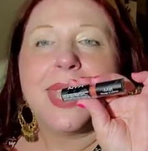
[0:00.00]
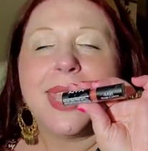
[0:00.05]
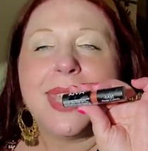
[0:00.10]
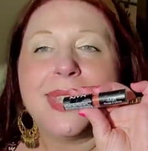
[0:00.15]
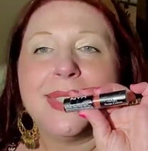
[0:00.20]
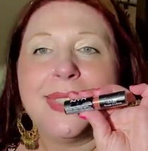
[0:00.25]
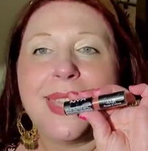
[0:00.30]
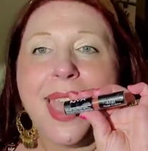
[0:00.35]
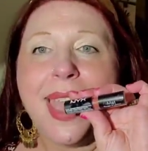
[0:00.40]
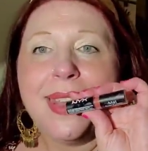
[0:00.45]

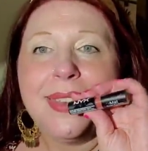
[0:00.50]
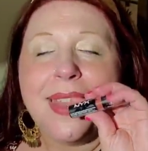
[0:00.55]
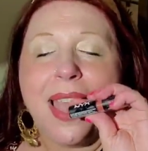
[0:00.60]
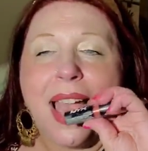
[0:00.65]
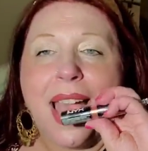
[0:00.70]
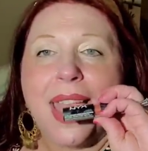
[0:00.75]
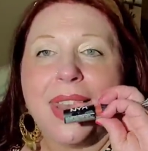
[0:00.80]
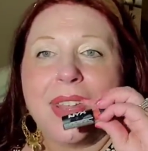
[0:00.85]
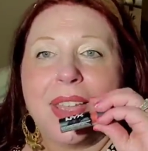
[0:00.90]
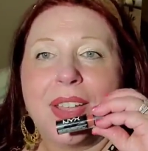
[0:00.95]
Is that
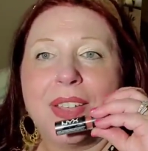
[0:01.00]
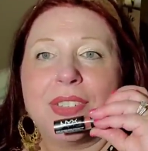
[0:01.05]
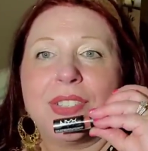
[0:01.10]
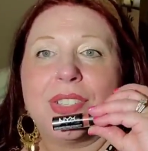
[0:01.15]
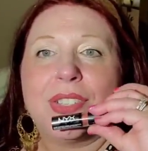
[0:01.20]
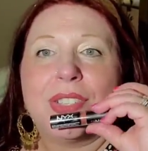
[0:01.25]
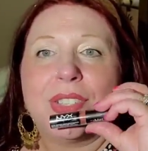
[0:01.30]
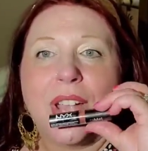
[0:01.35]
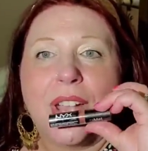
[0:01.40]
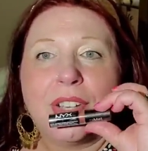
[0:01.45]
not
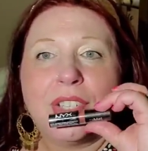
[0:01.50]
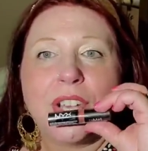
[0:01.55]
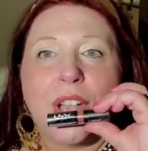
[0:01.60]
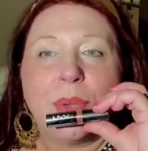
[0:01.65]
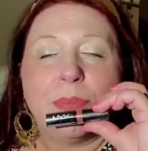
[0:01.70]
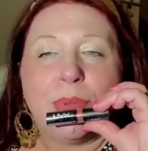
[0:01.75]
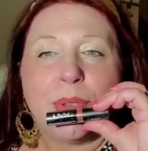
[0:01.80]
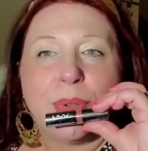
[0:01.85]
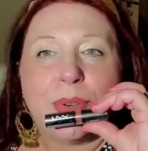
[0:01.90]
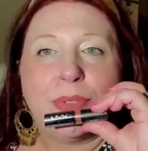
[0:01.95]
such
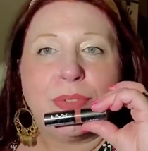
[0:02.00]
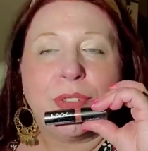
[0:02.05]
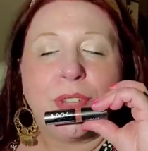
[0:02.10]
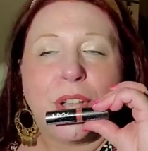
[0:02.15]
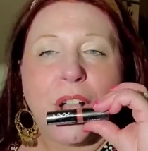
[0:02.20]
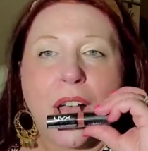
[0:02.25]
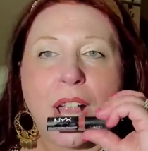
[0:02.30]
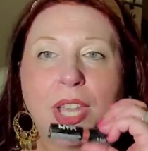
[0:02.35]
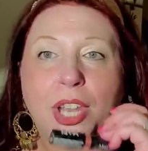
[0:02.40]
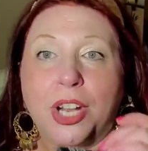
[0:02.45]
a
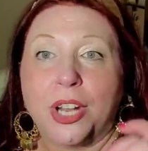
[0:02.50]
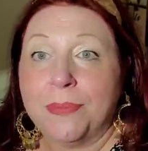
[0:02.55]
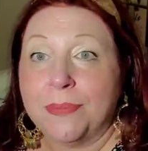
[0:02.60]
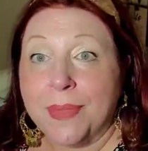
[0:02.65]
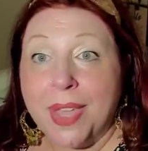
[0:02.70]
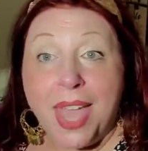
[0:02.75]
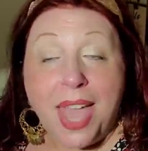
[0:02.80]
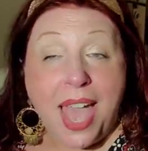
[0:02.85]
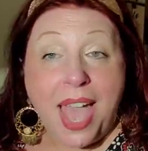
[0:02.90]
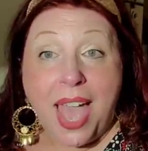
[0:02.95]
beautiful color?